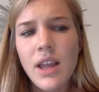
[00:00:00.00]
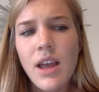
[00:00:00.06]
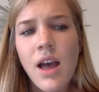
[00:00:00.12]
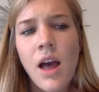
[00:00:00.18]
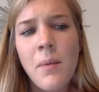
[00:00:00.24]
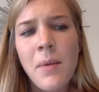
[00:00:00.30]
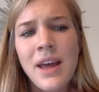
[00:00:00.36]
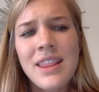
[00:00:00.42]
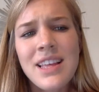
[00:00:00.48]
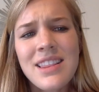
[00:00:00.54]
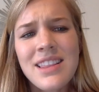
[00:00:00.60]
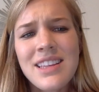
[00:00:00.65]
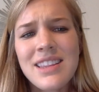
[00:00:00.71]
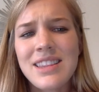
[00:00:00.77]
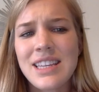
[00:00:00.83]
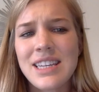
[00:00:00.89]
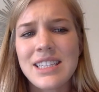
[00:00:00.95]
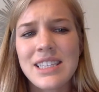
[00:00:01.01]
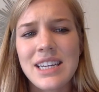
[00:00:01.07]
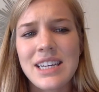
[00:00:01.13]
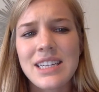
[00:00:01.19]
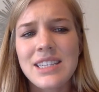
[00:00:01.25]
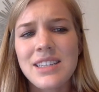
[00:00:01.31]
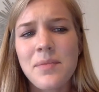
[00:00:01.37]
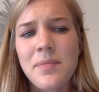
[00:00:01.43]
I think that this
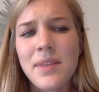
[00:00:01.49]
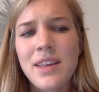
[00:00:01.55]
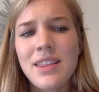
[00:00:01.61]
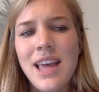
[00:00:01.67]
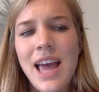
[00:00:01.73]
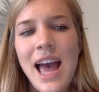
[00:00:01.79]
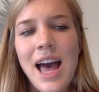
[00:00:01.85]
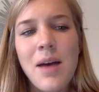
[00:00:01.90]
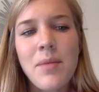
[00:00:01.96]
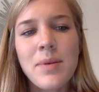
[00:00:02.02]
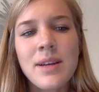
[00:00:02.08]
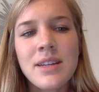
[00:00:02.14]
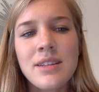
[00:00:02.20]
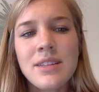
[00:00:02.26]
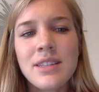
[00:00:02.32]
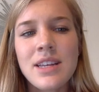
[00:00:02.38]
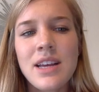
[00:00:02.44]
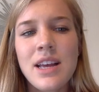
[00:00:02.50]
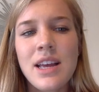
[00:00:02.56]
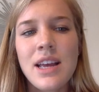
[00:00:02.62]
is something that happens.